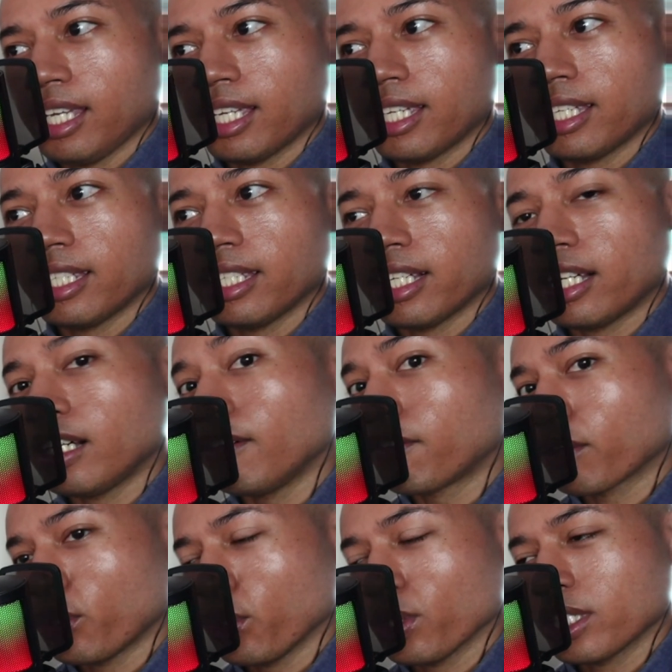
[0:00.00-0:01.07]
And
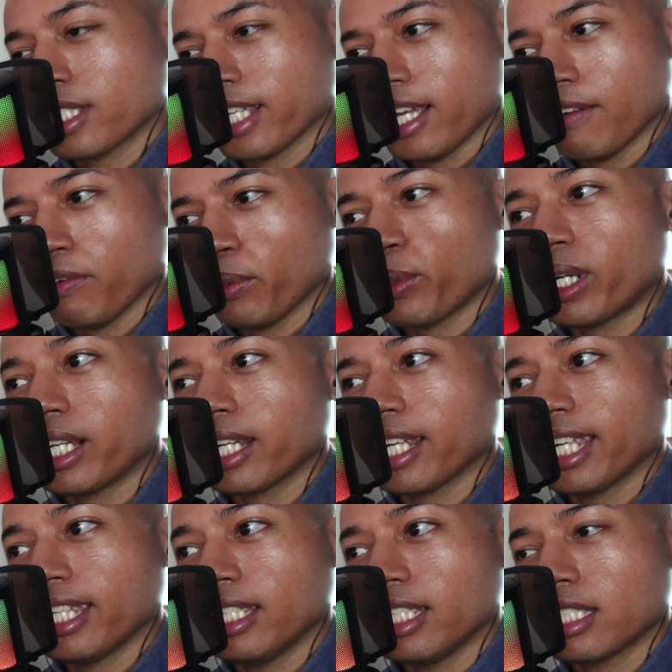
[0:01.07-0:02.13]
of course, everyone
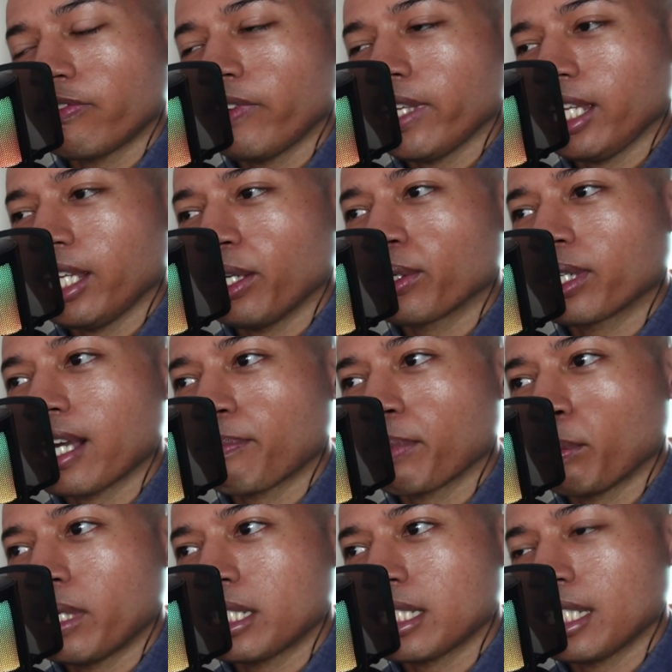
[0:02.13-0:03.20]
in this video got
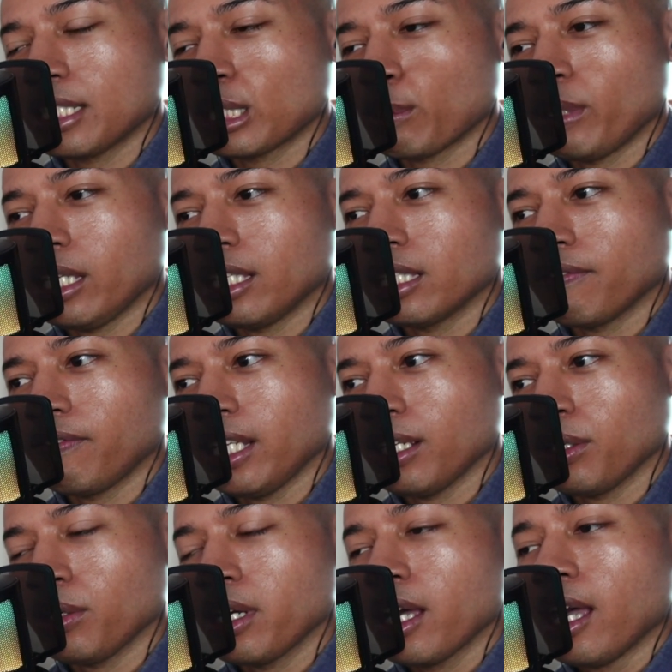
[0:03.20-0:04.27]
permission to be in the
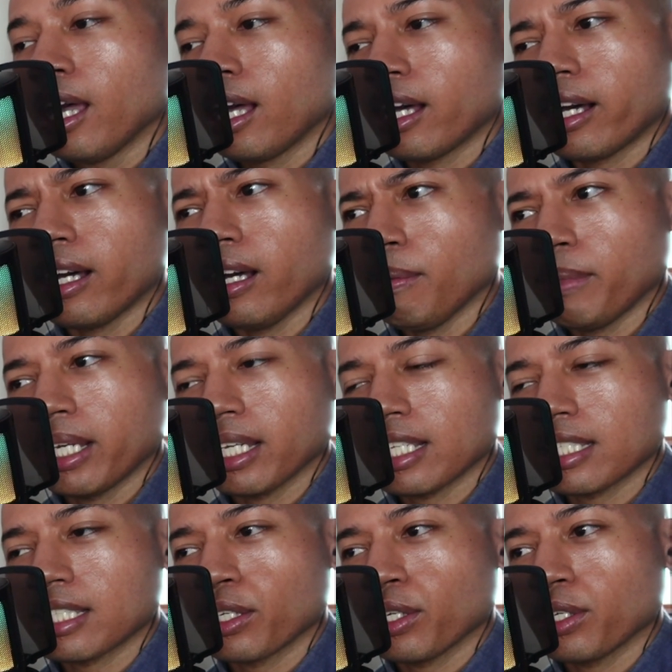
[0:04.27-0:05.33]
video. I guess
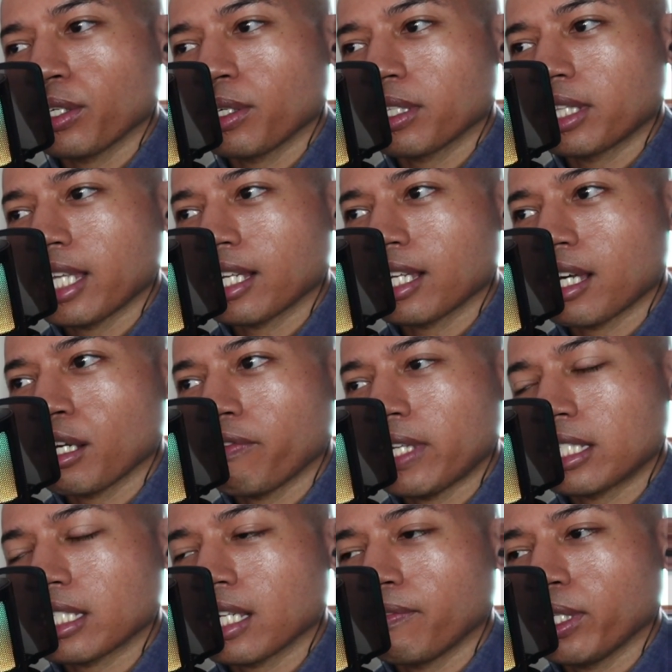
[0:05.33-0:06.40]
the girl that got her
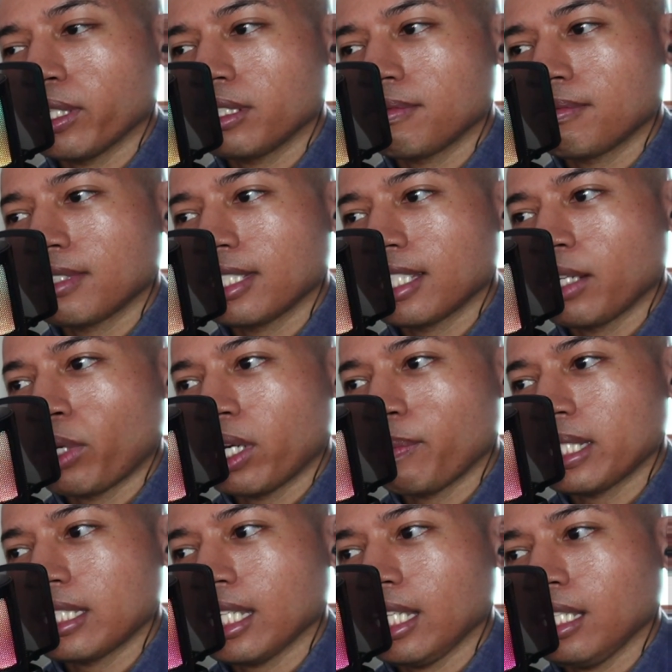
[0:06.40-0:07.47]
face covered didn't want to be
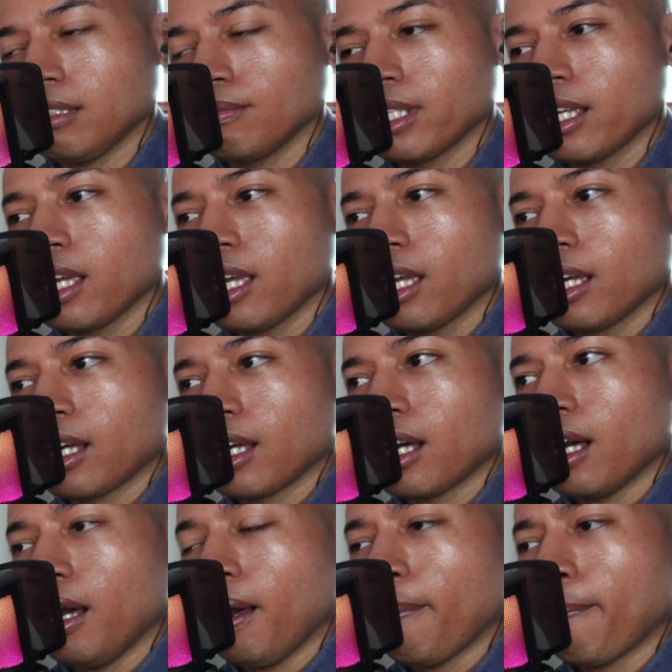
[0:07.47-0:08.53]
seen.
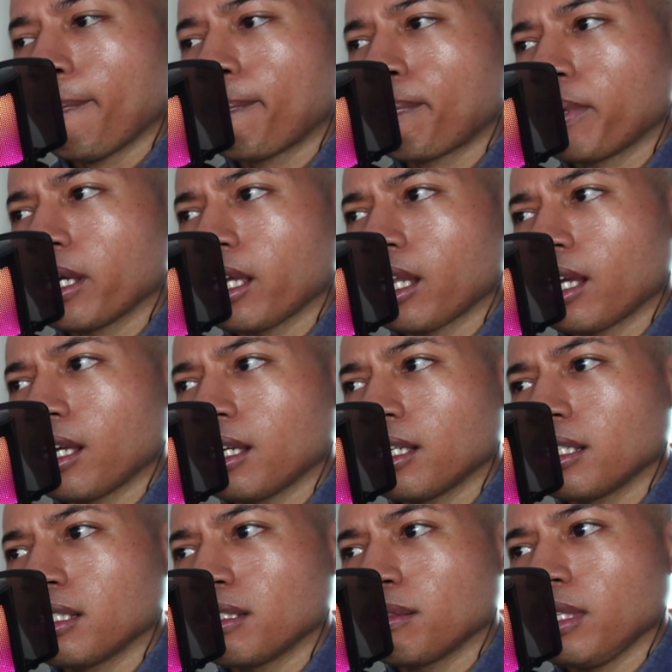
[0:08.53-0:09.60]
Yeah,
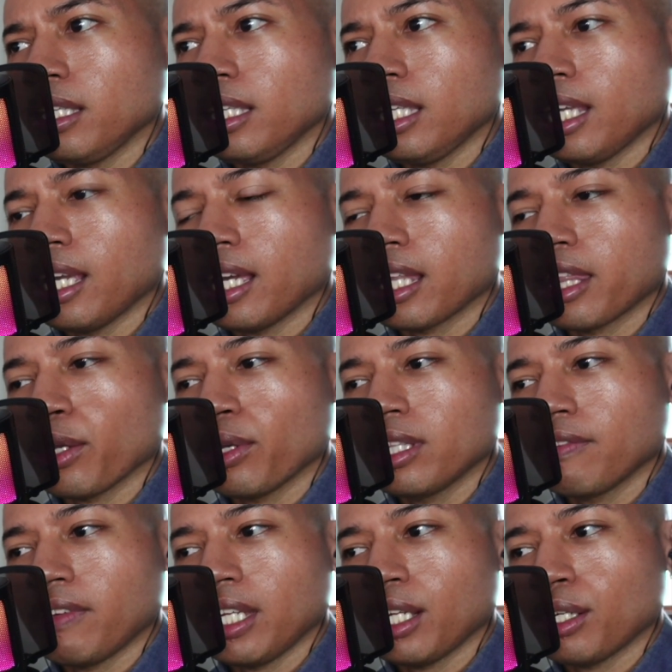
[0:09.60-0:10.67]
they're in the
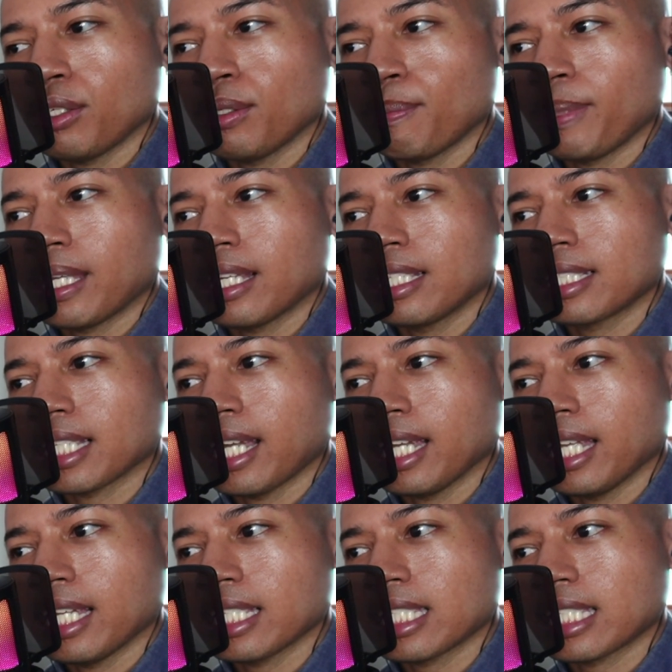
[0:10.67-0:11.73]
video because I
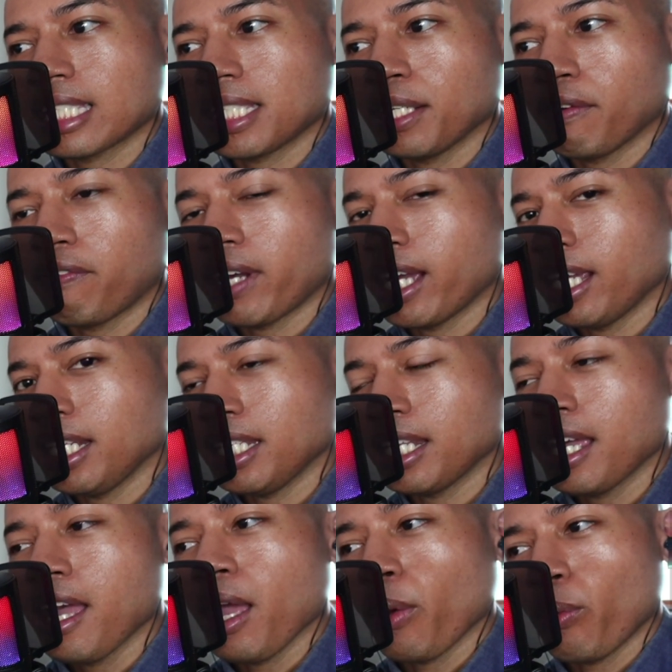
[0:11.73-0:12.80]
guess they're fine
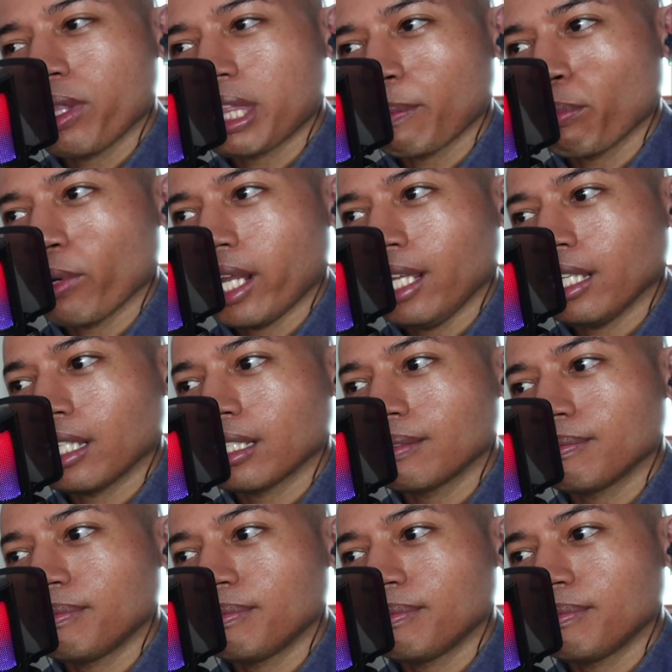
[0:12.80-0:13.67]
with the prank.